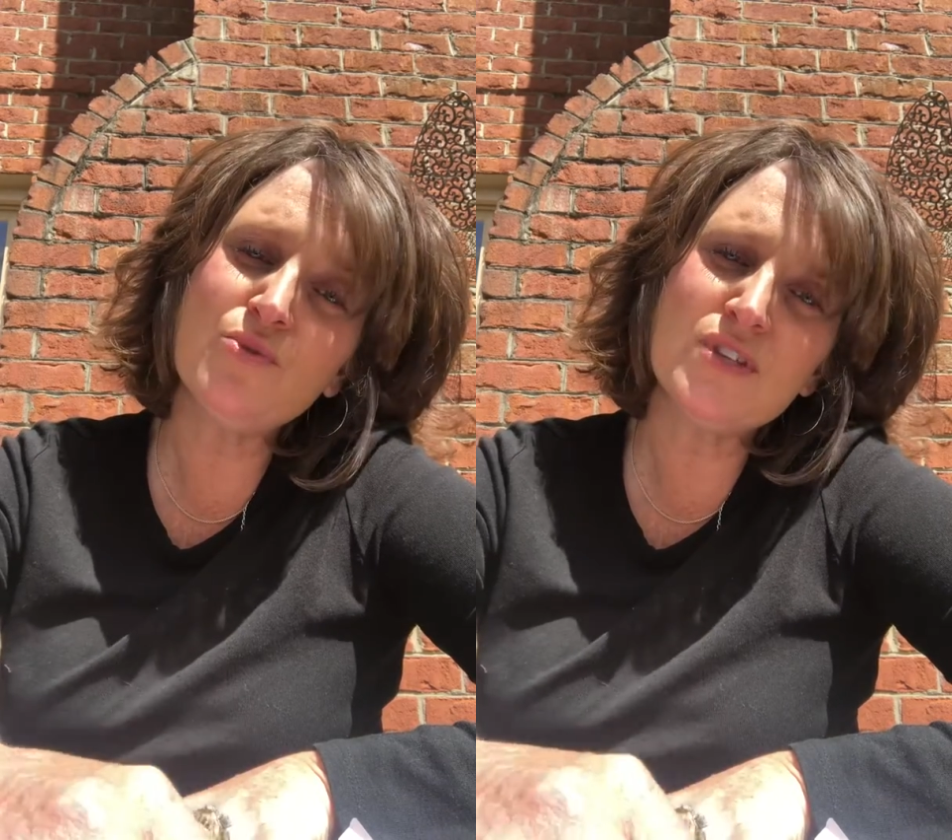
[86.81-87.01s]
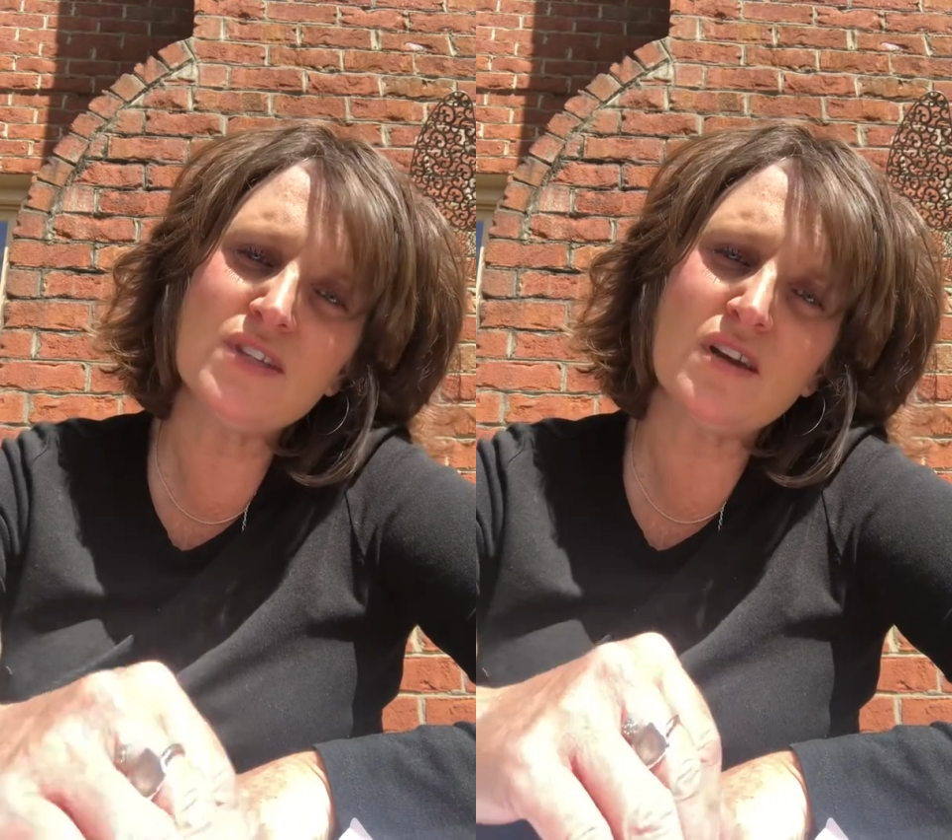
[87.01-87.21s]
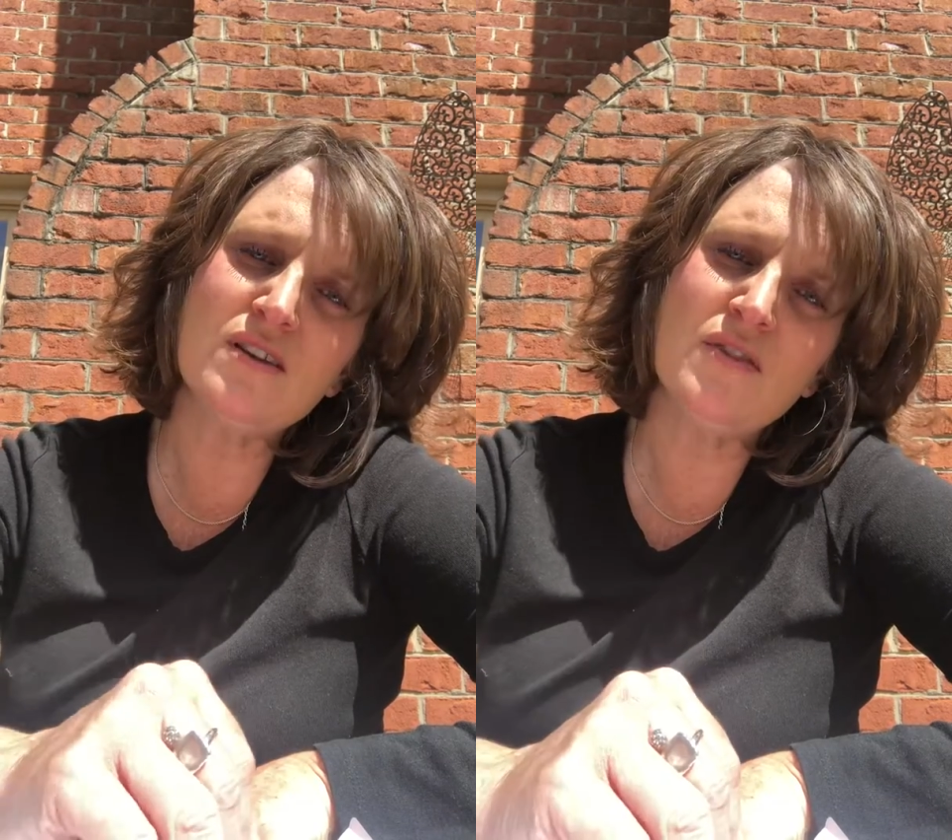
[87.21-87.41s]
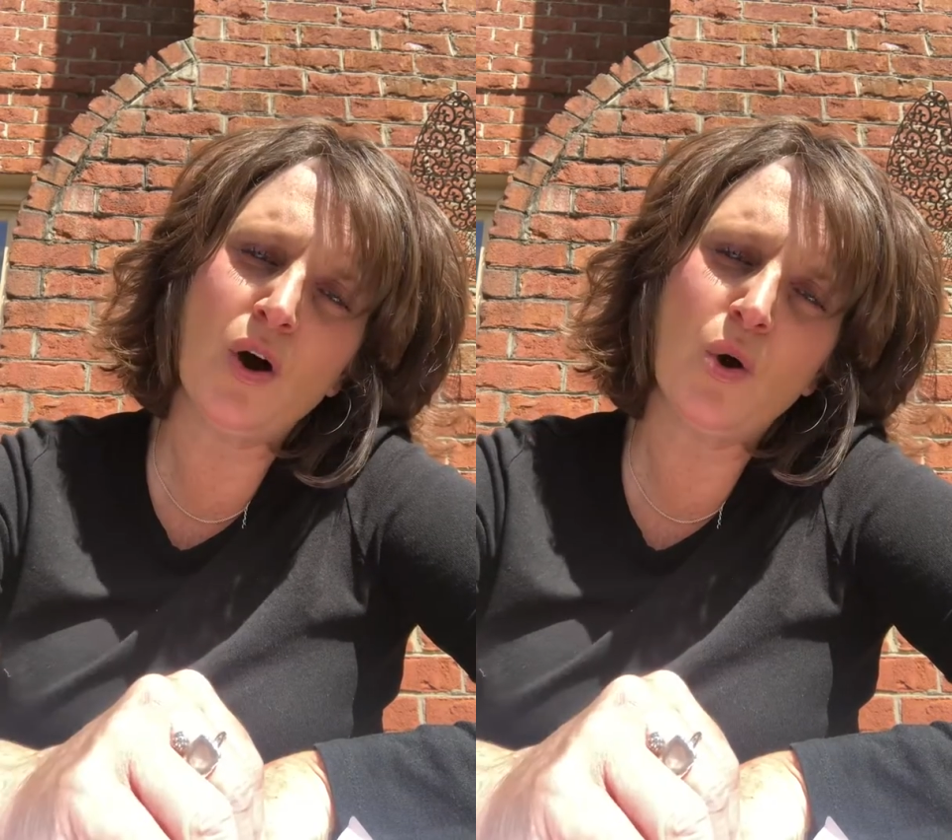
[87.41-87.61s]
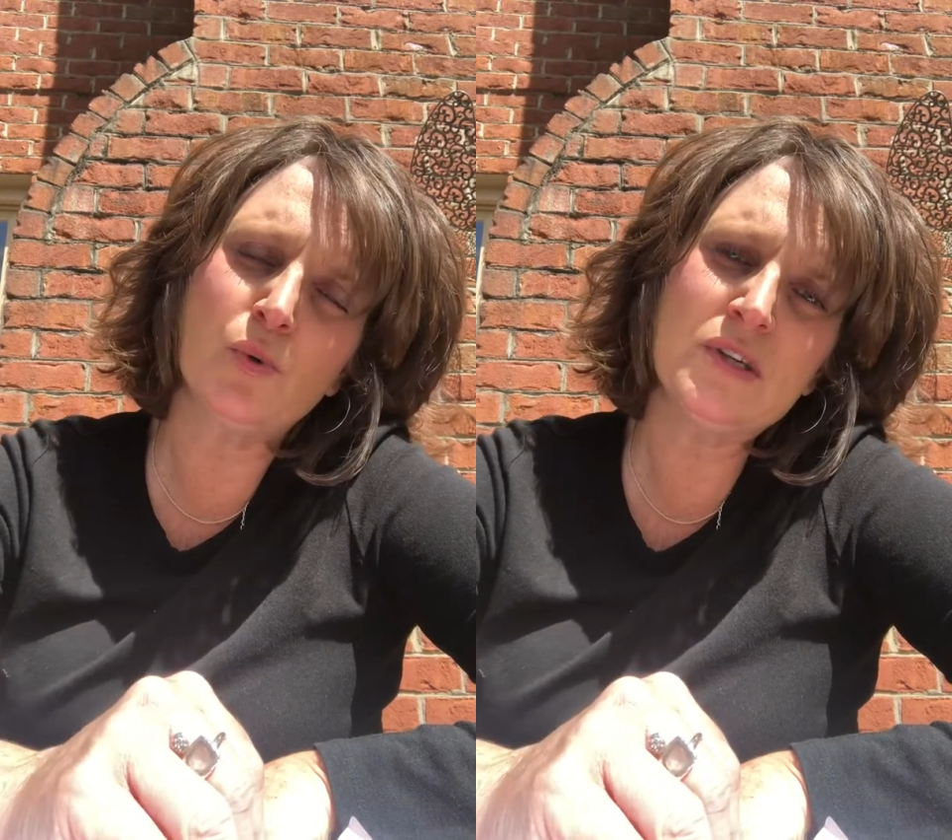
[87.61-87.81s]
the Son, and the
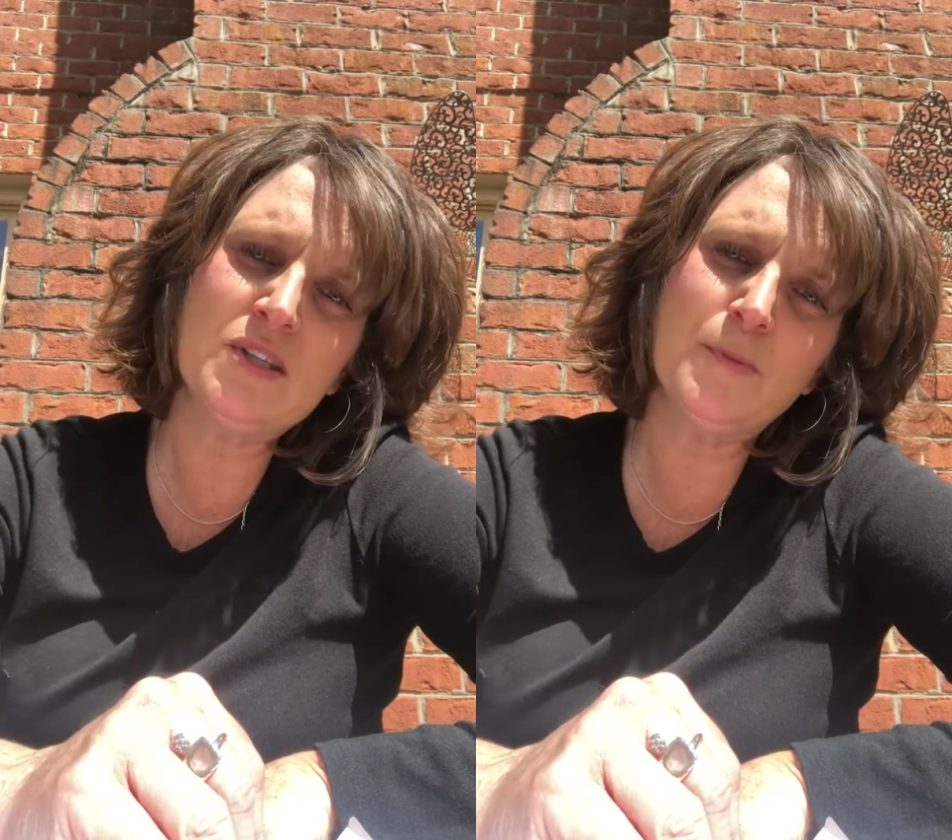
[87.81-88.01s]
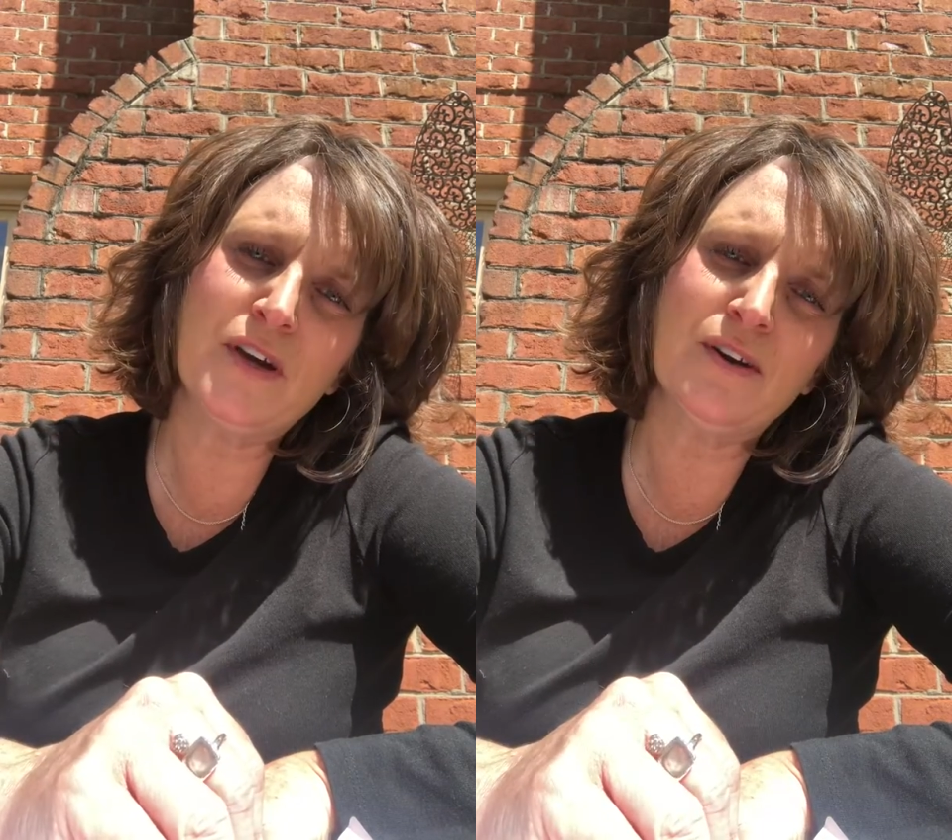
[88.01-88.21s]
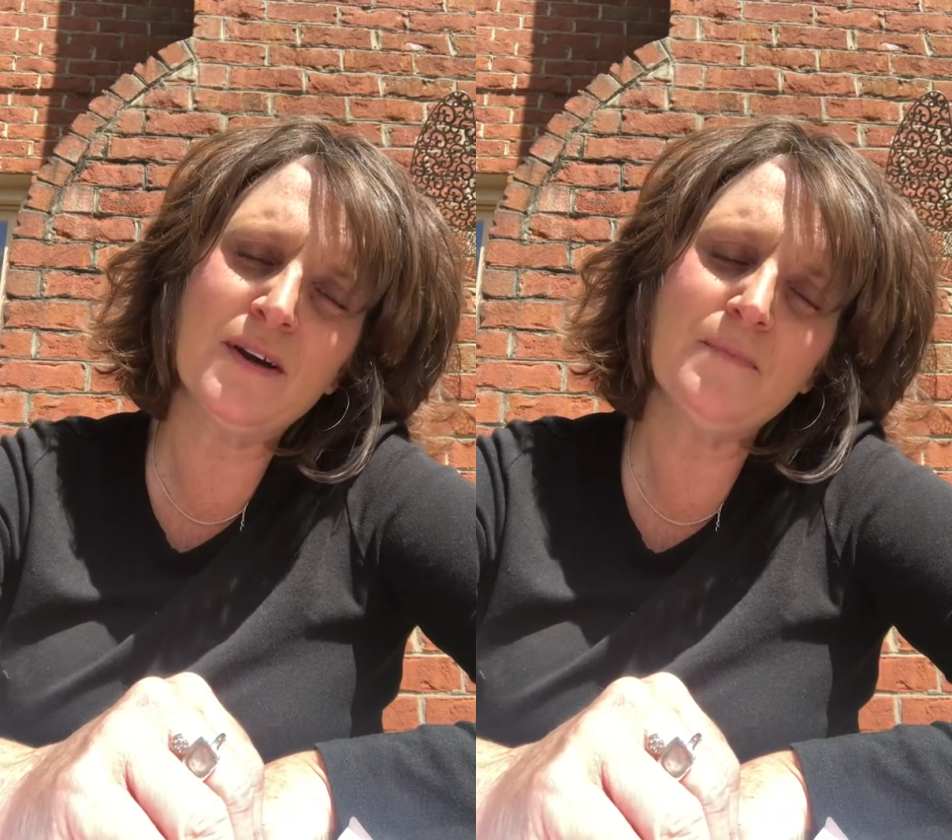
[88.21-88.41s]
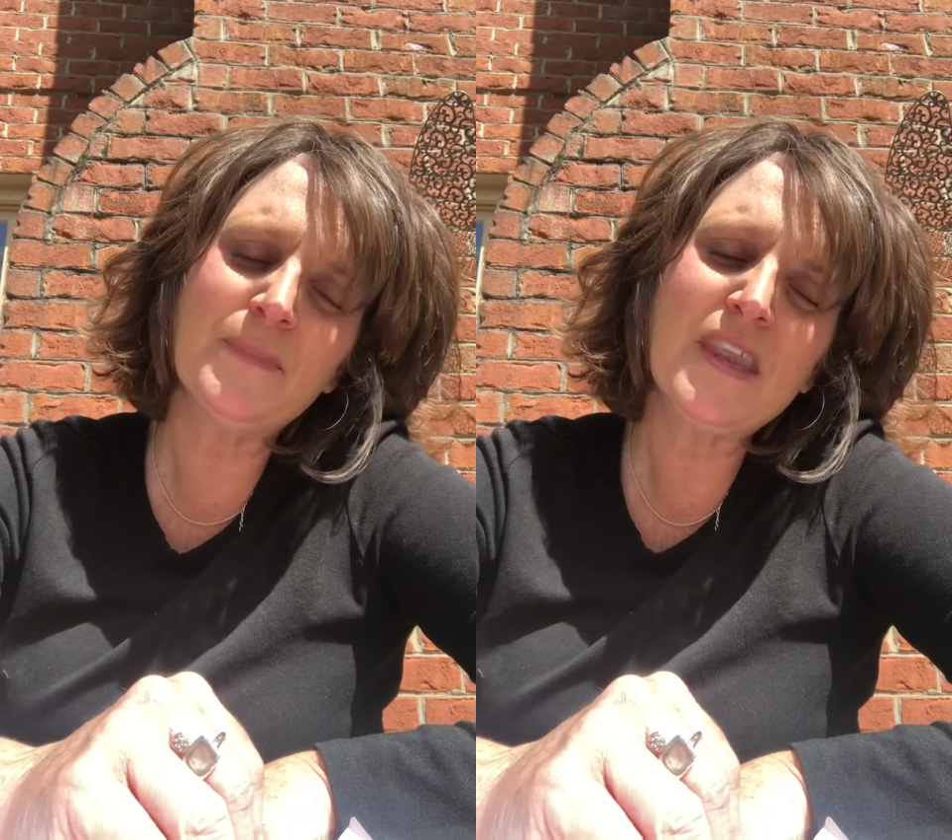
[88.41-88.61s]
Holy Spirit.